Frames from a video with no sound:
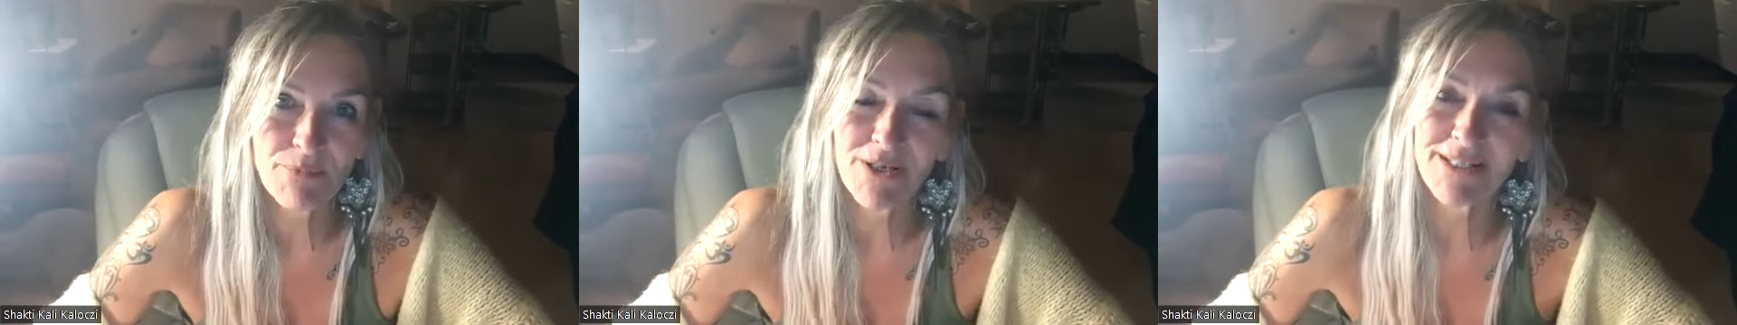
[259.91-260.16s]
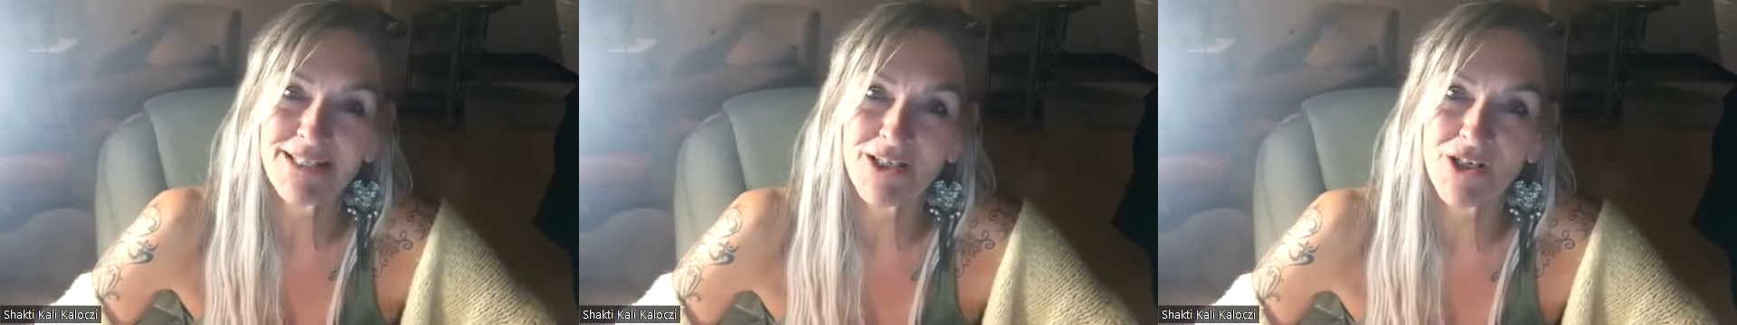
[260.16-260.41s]
but
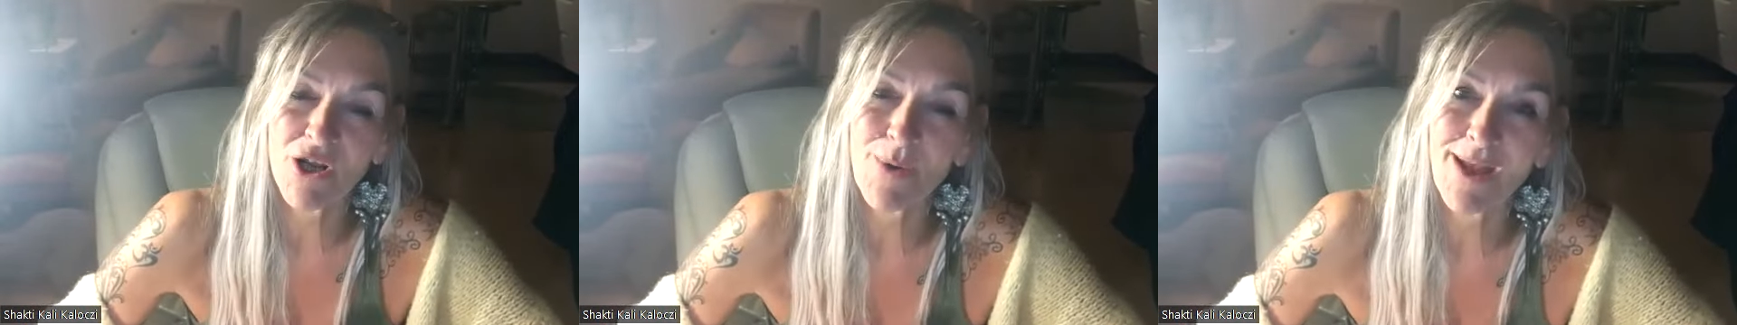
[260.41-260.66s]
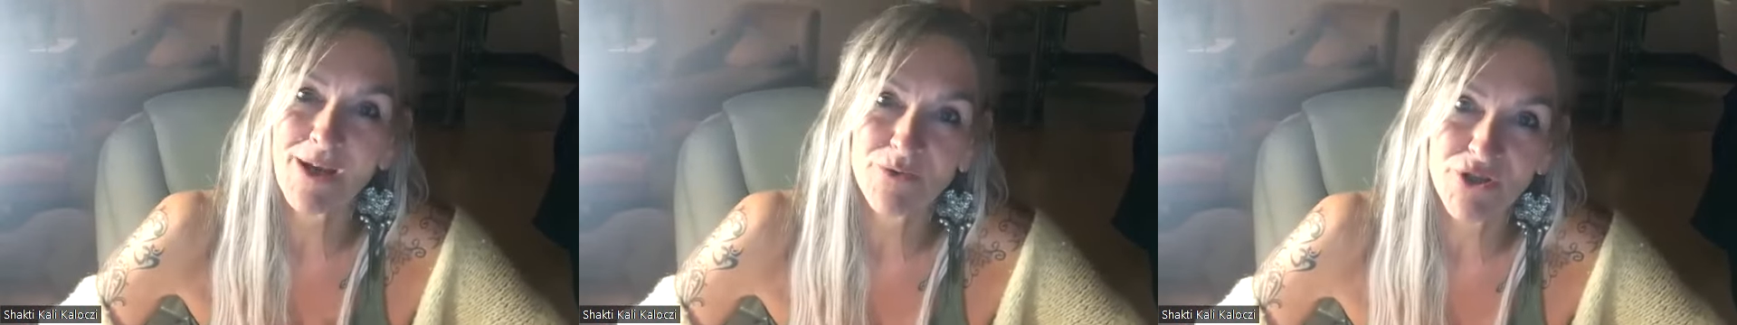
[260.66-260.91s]
I didn't know
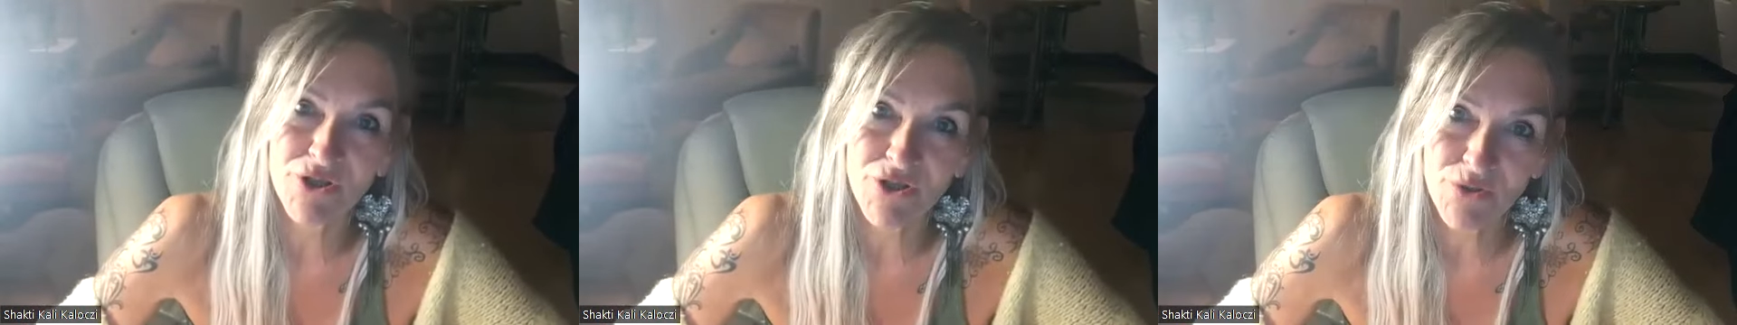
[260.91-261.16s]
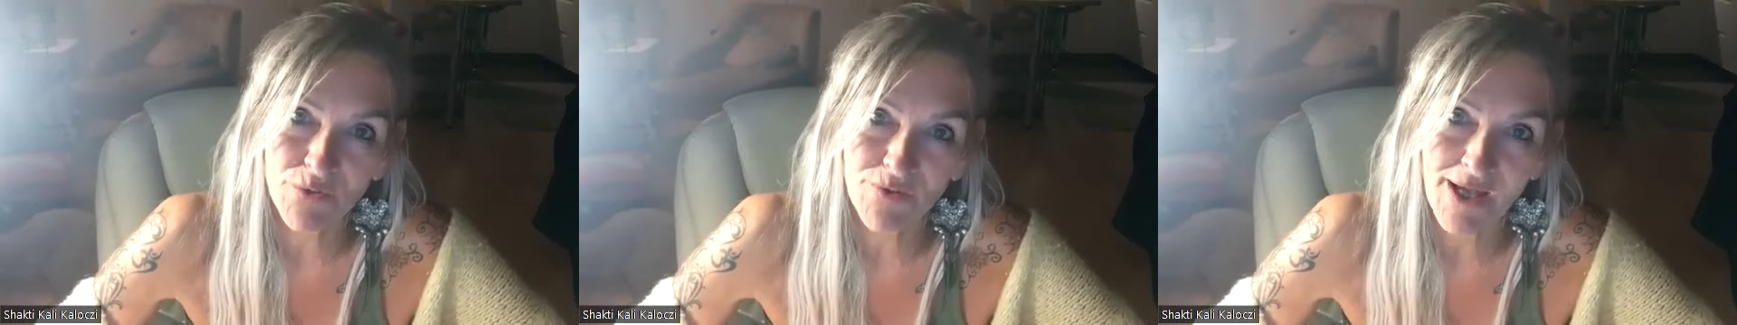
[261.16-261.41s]
how to
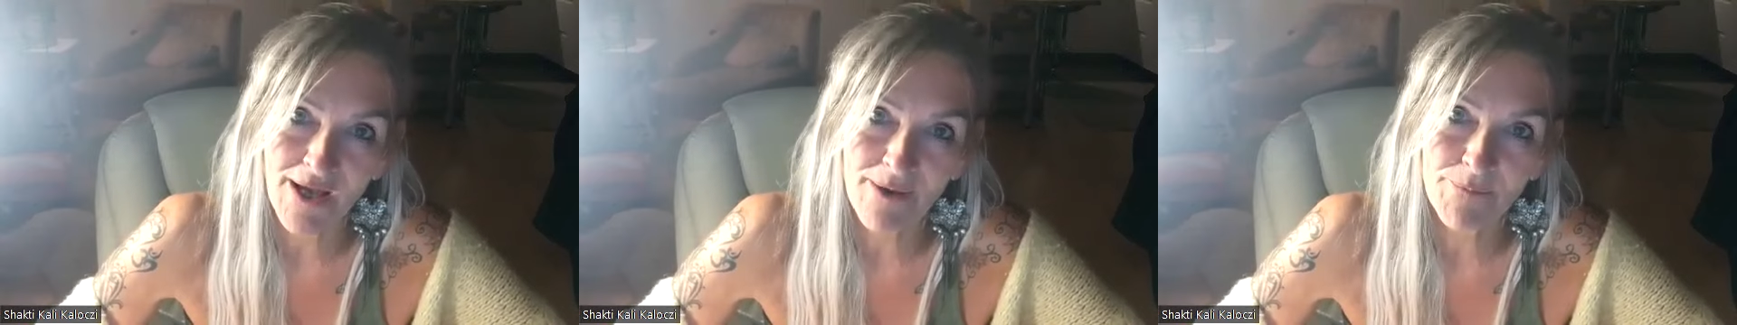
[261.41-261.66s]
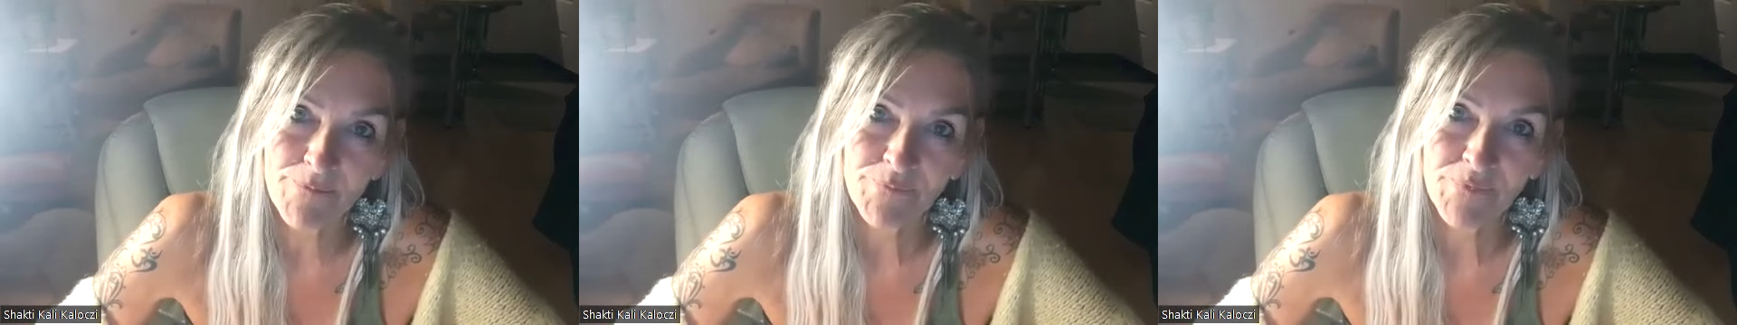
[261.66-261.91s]
do that.